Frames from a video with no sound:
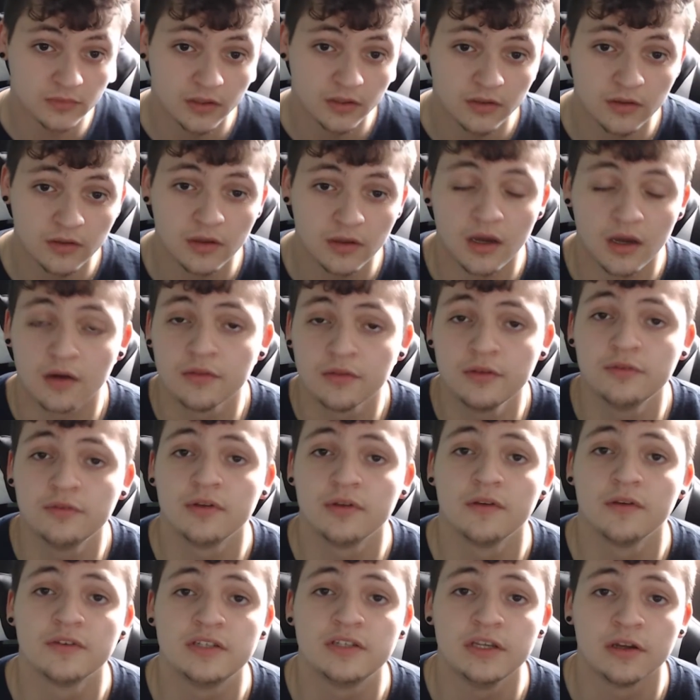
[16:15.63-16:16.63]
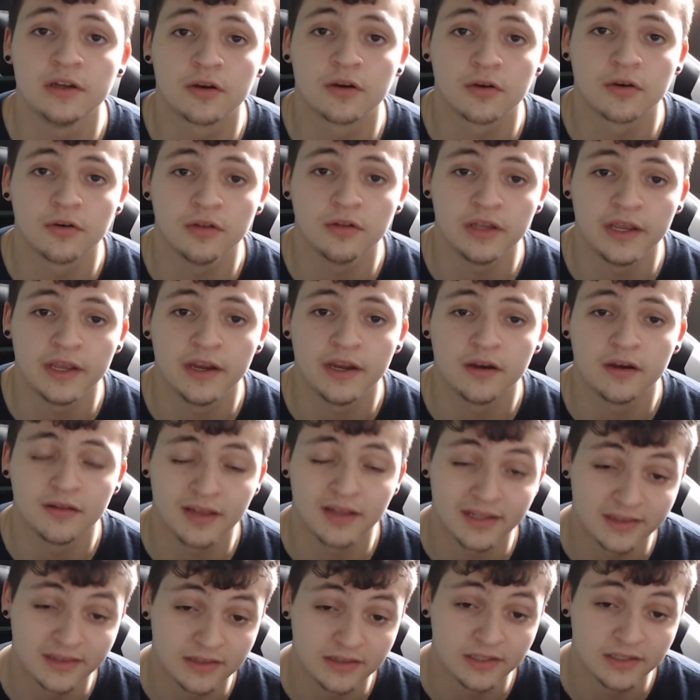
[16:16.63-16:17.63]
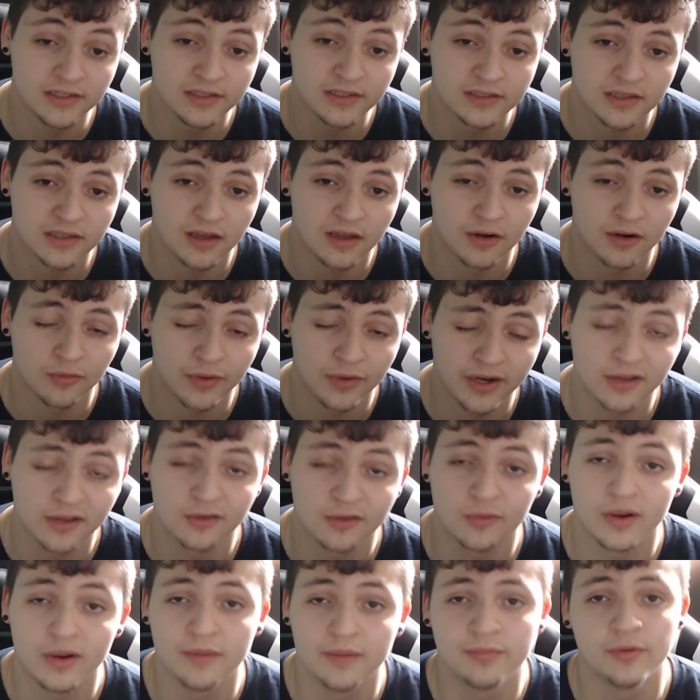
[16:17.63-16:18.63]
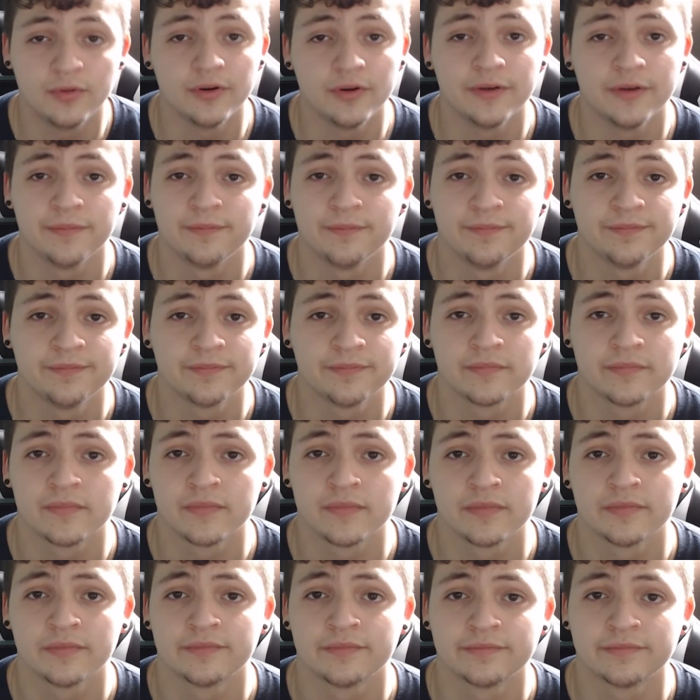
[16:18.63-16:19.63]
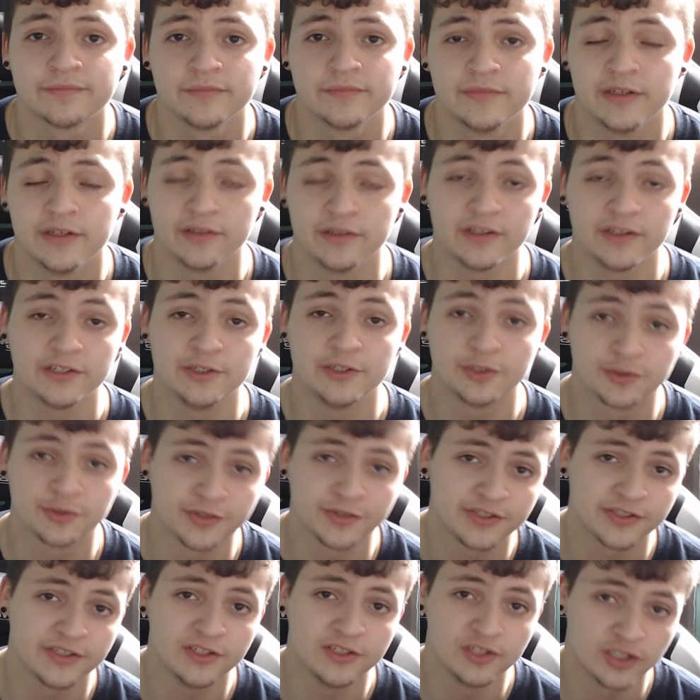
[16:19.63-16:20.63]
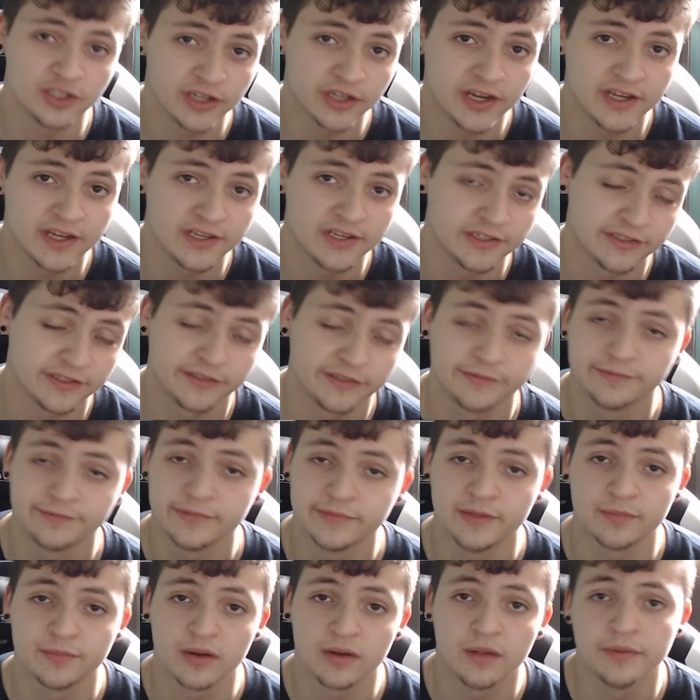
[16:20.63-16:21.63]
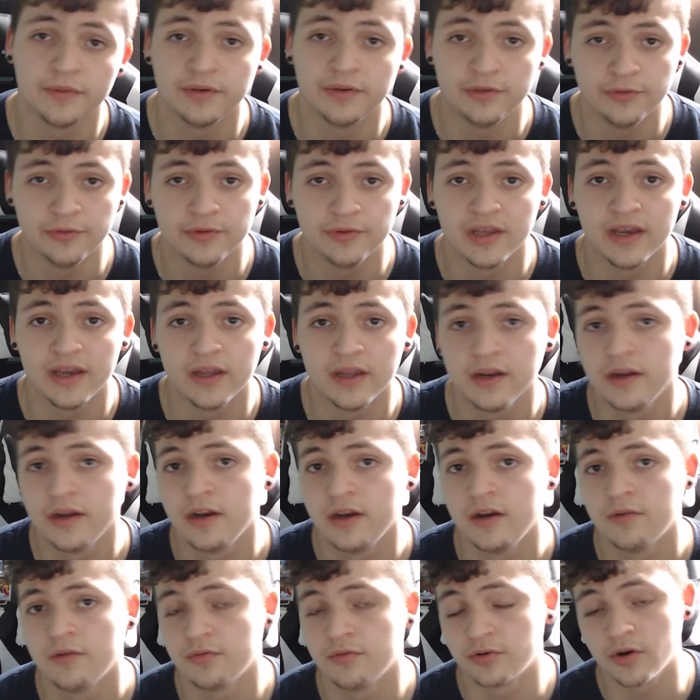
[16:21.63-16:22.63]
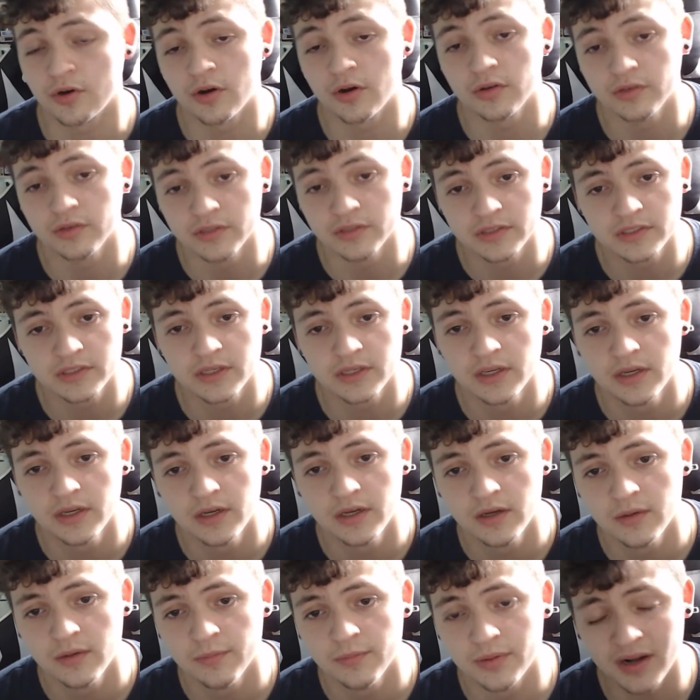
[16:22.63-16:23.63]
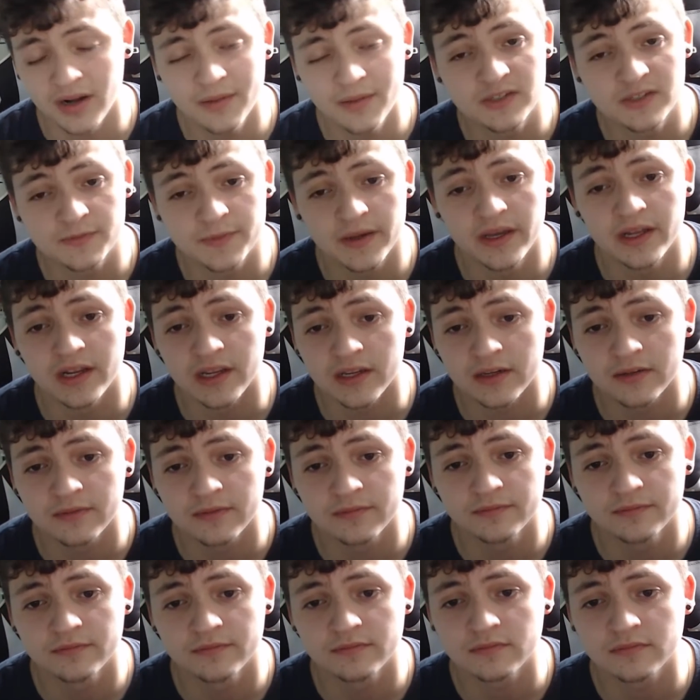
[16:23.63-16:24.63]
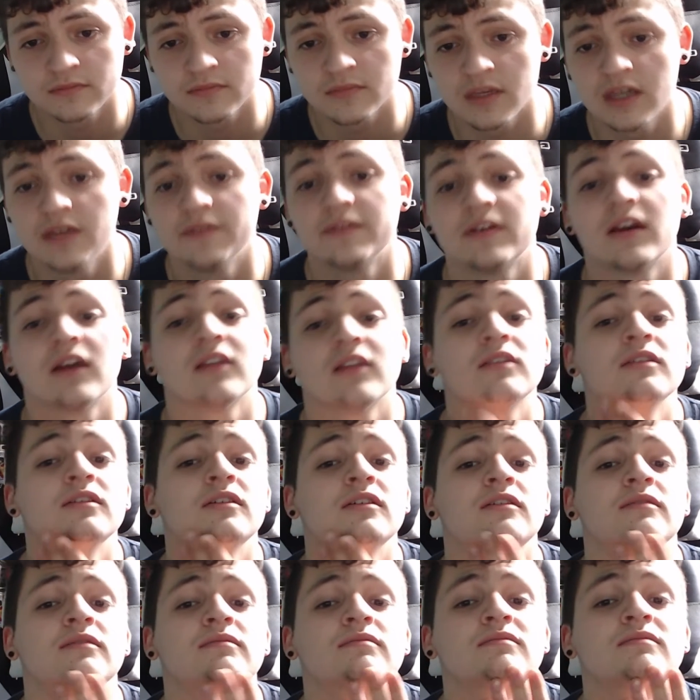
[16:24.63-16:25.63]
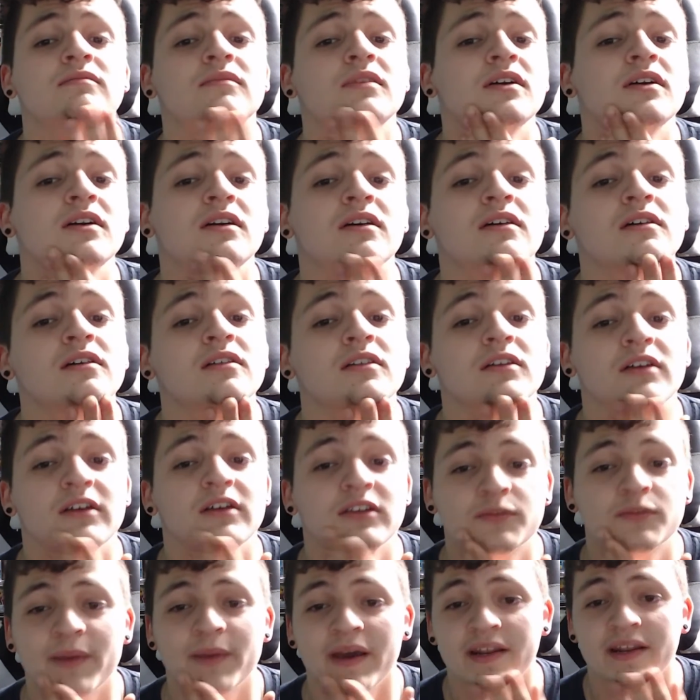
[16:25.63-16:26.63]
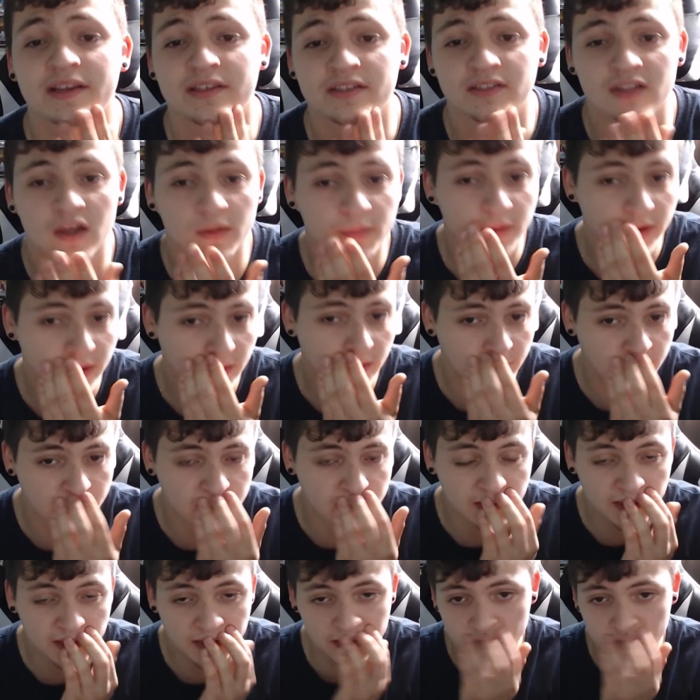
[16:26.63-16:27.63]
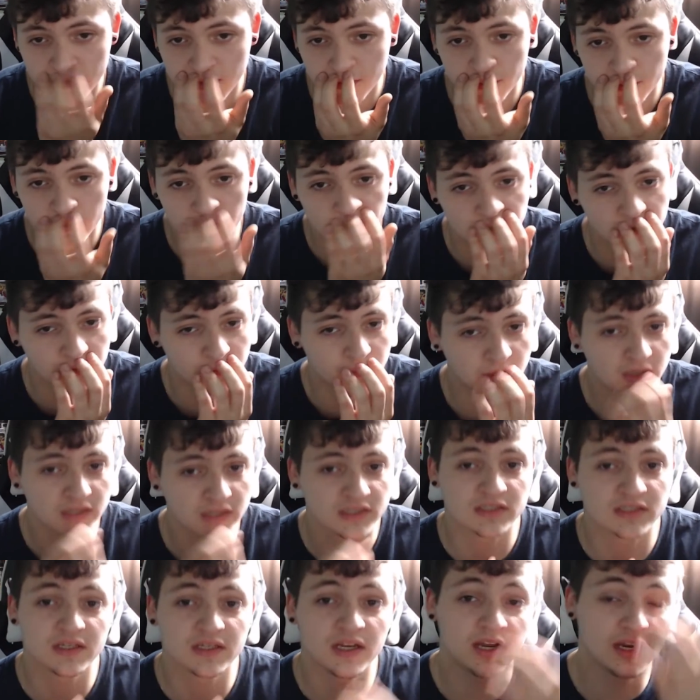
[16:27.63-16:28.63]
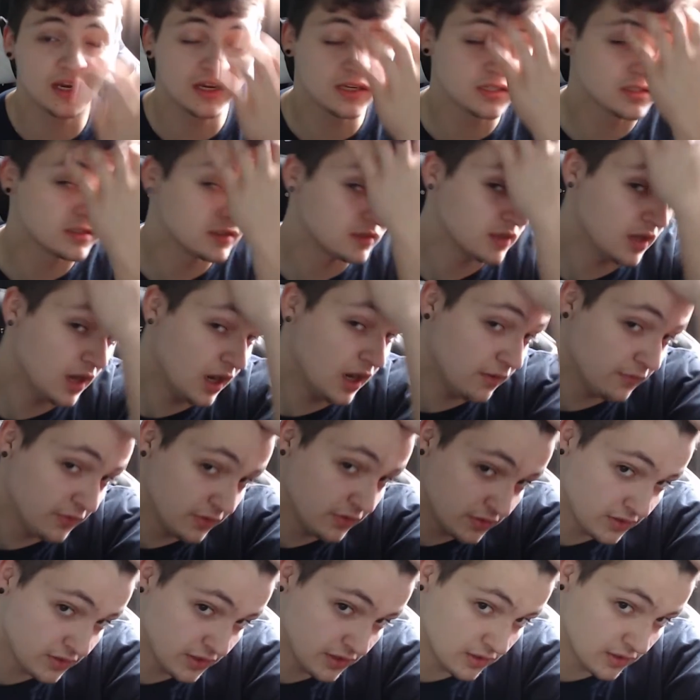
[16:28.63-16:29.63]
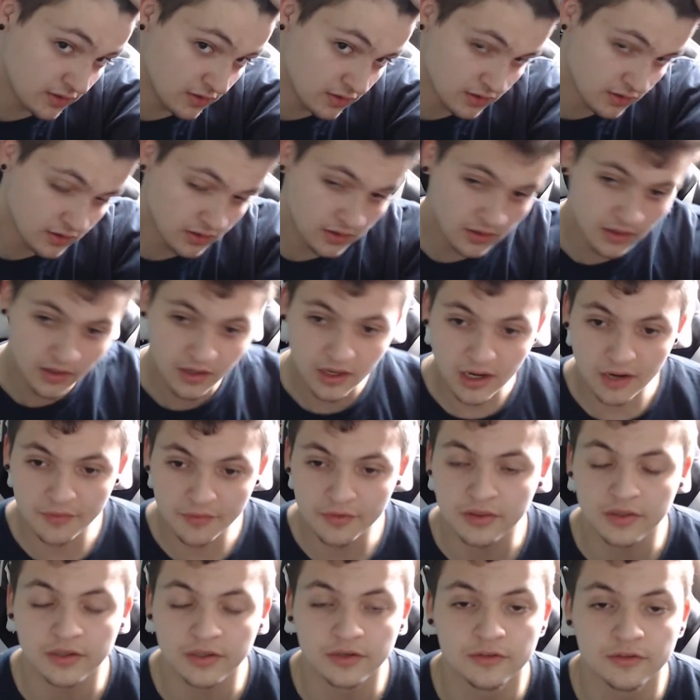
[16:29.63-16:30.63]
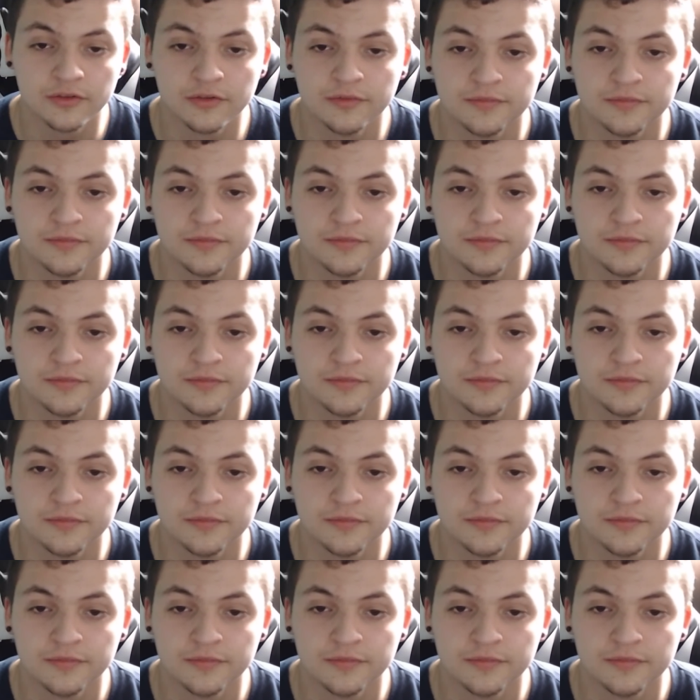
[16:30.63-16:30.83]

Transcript: I don't think you've ever seen curly hair like this on a regular white boy. Unless you're Tristan Jazz, and probably do that regardless. But I'm Hispanic. I even got the Hispanic stubble hair right there, the mustache, everything, dude.